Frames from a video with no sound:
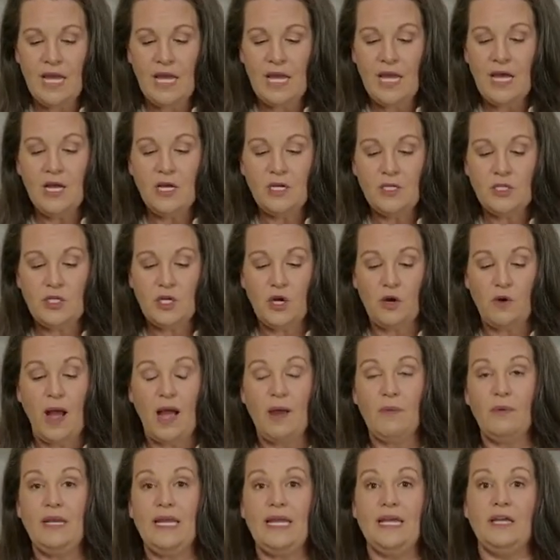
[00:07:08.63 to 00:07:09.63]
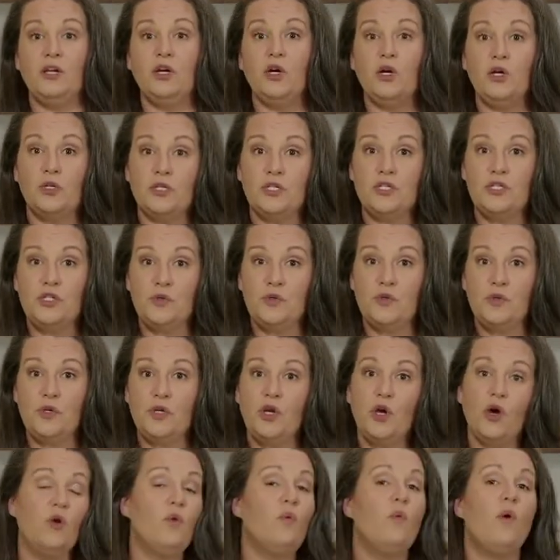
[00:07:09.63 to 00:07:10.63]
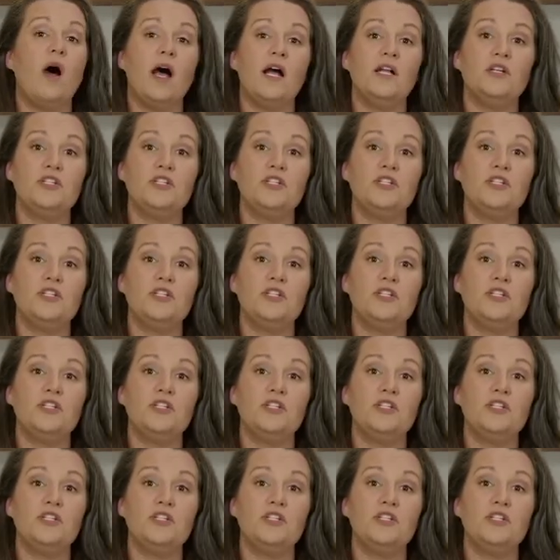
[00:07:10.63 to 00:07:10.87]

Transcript: So I would encourage you to go watch